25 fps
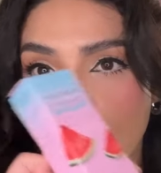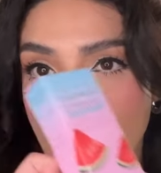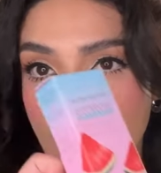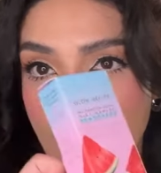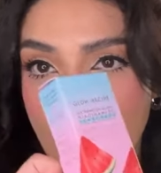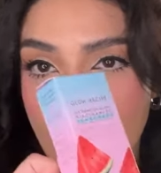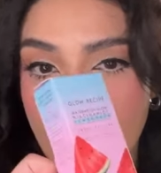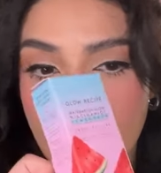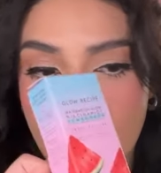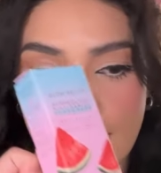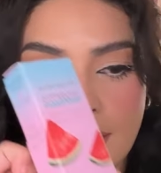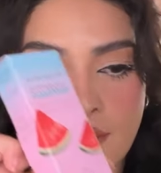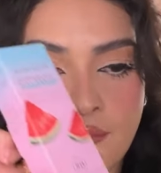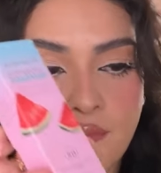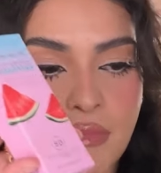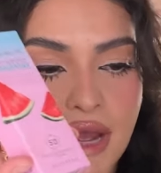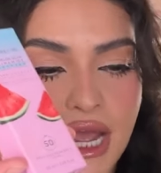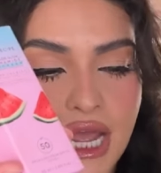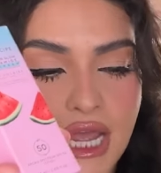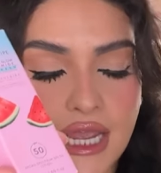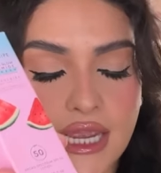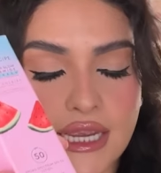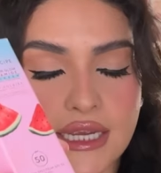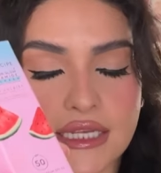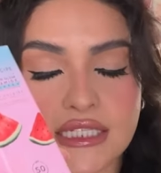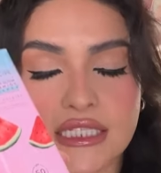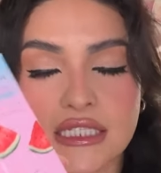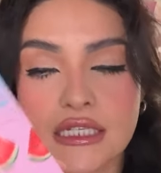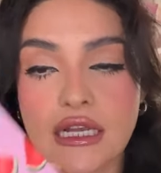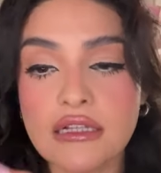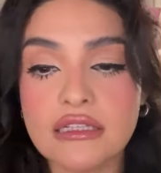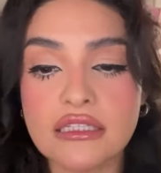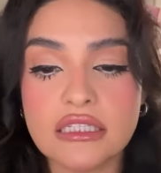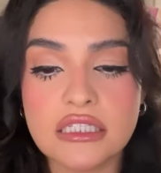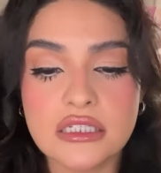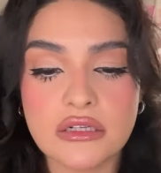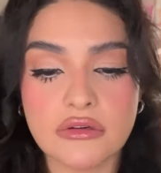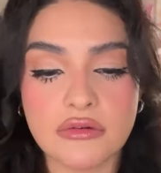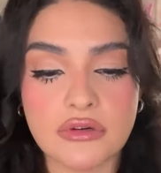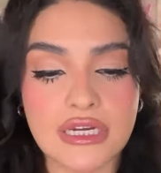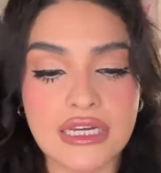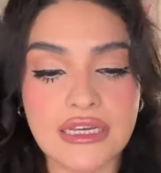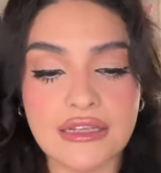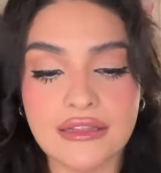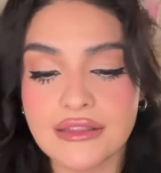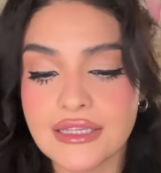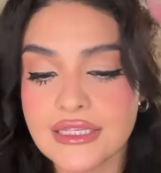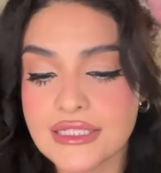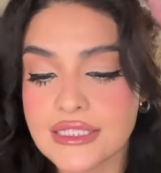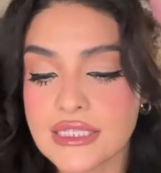on my
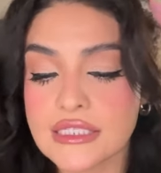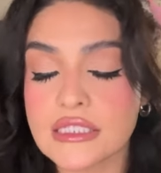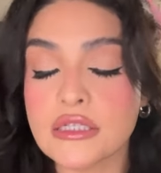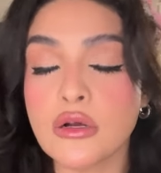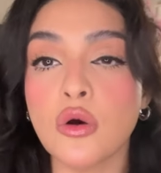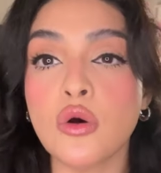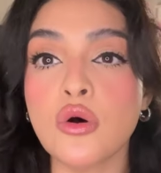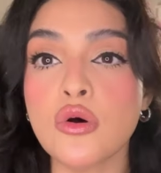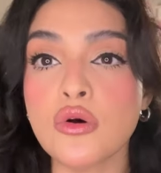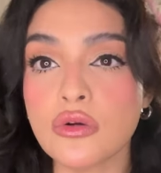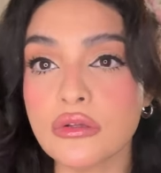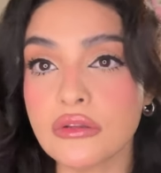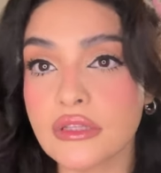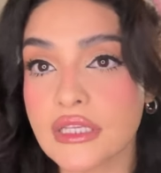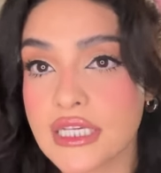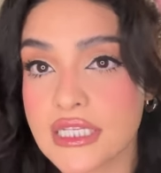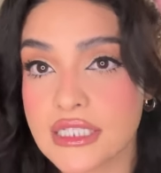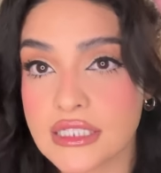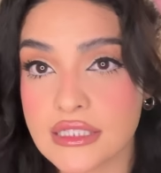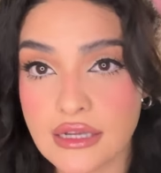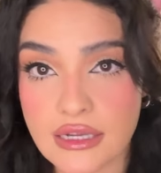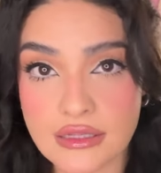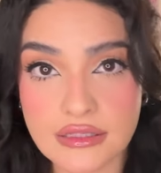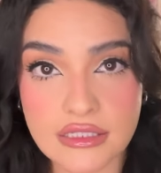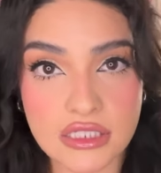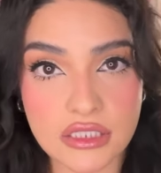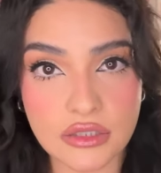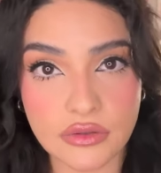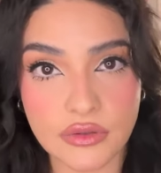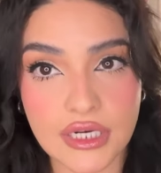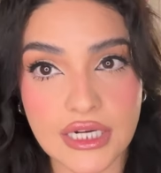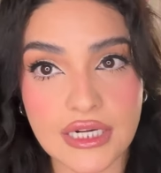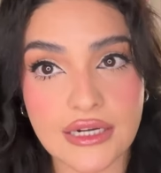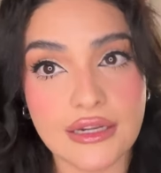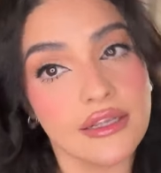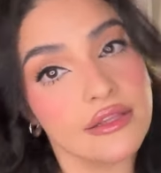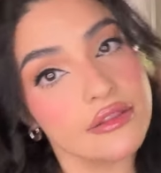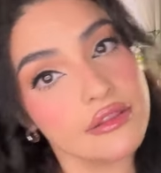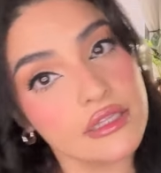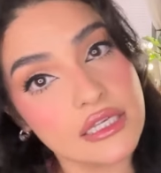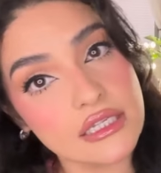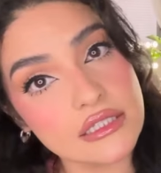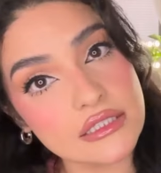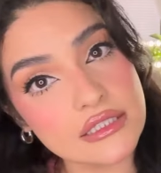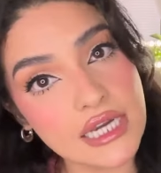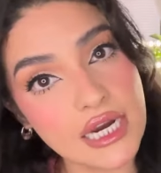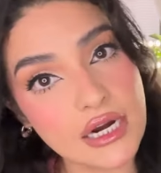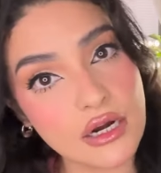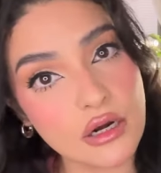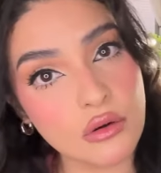sunscreen. This is the only sunscreen in the
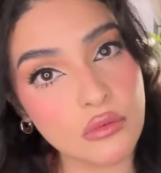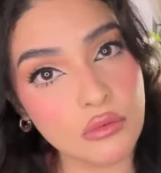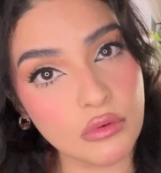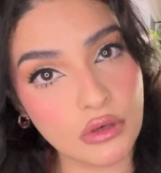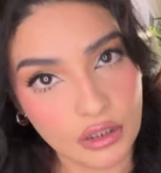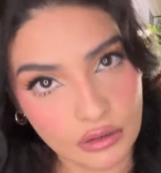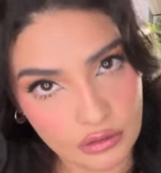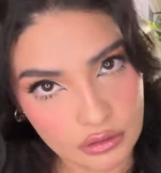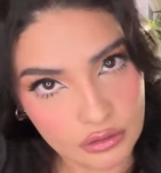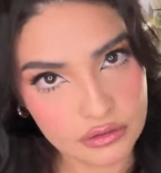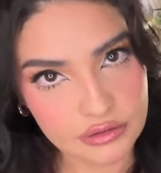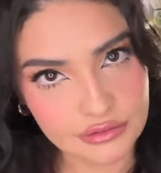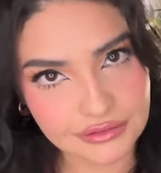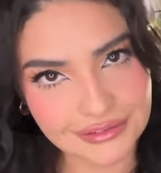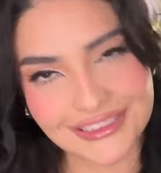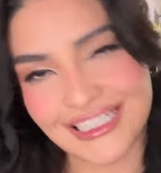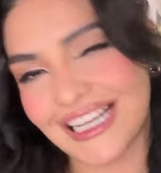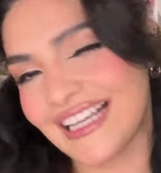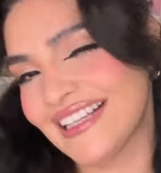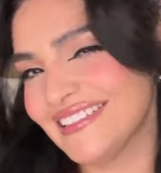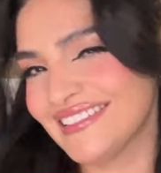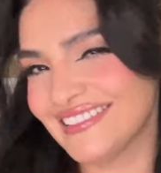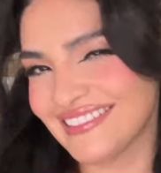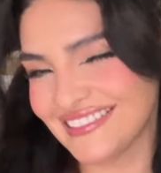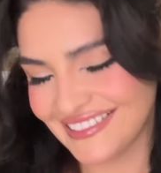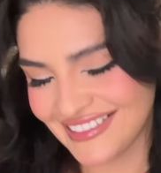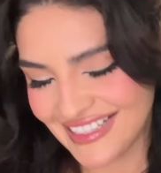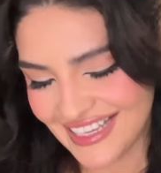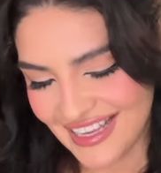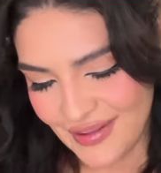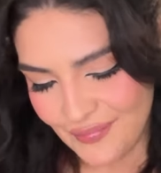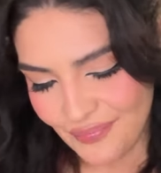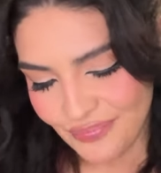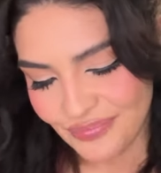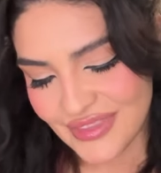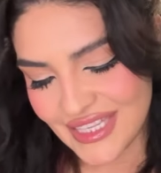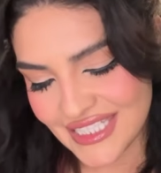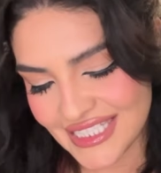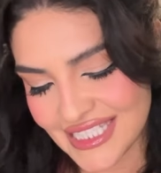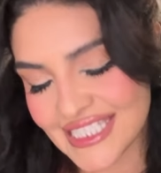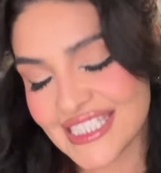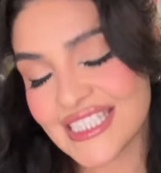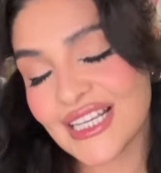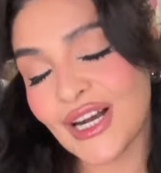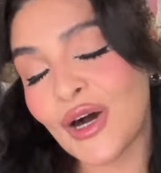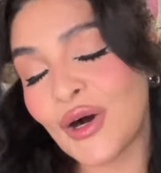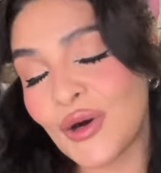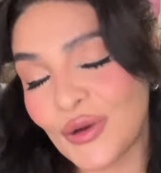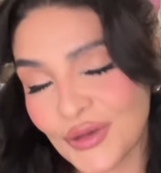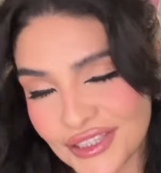entire world. This is
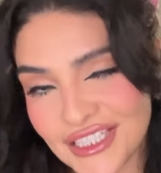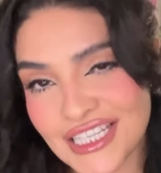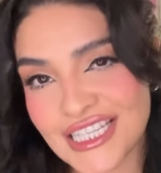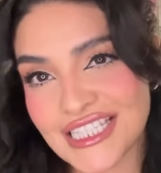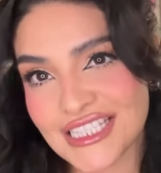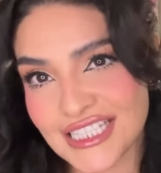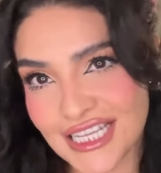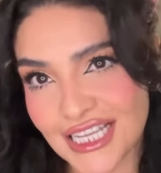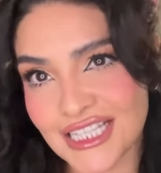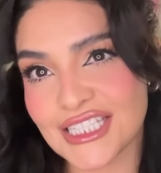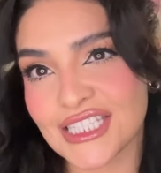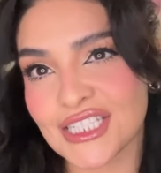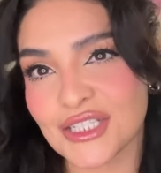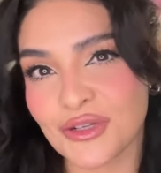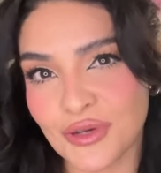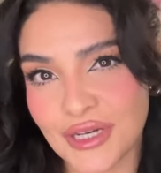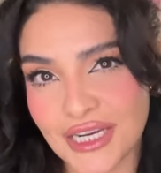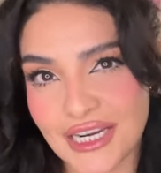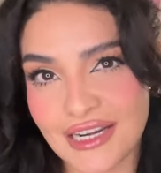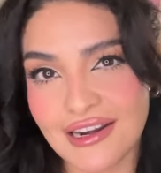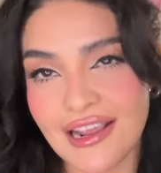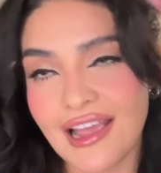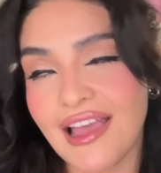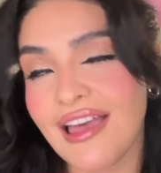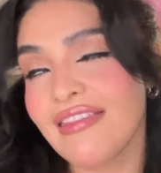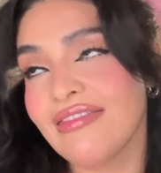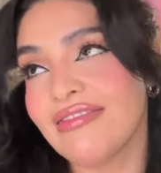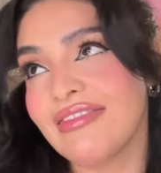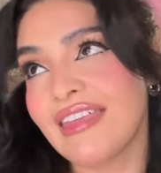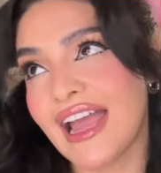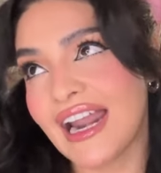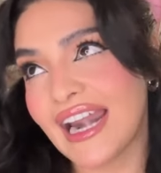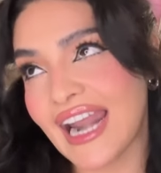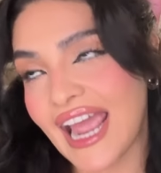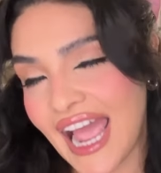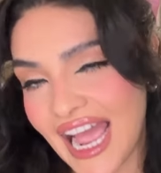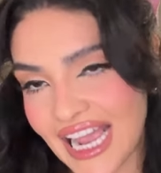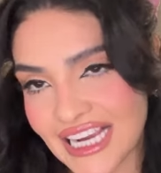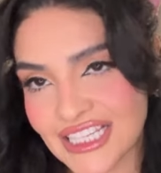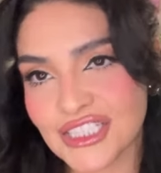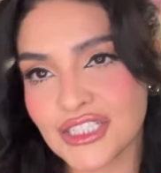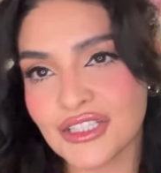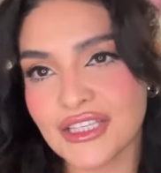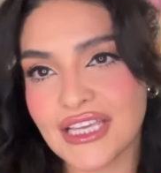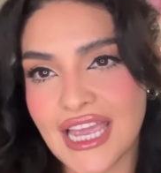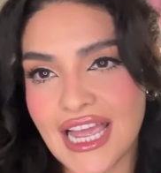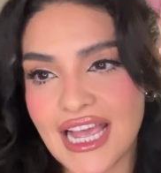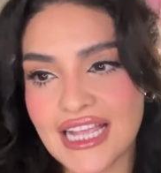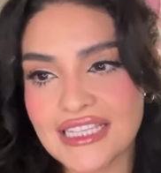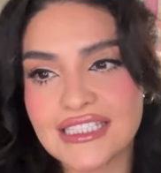the only sunscreen that
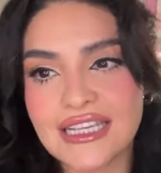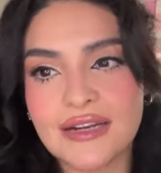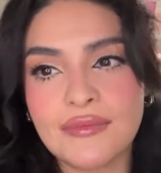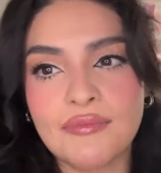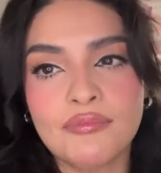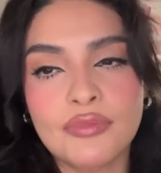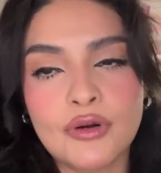actually hasn't